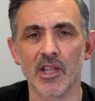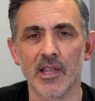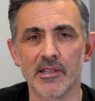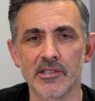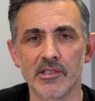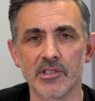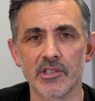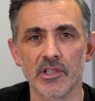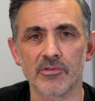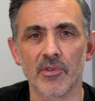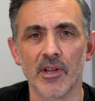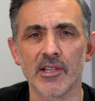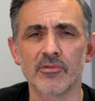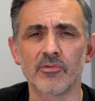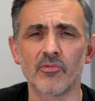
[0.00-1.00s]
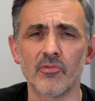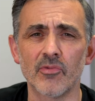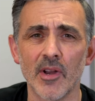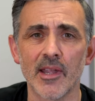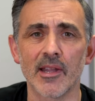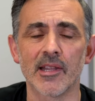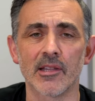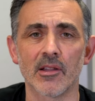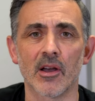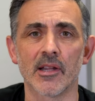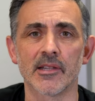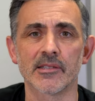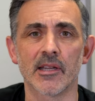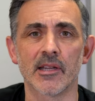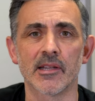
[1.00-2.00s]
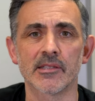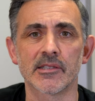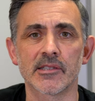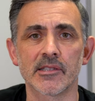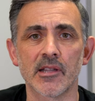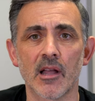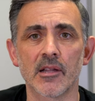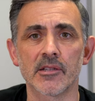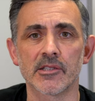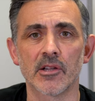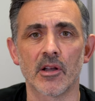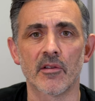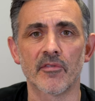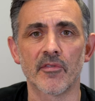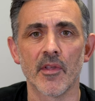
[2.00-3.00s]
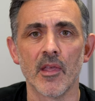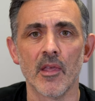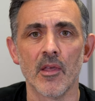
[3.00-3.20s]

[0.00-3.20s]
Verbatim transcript: it's just, it's really nice. And it starts off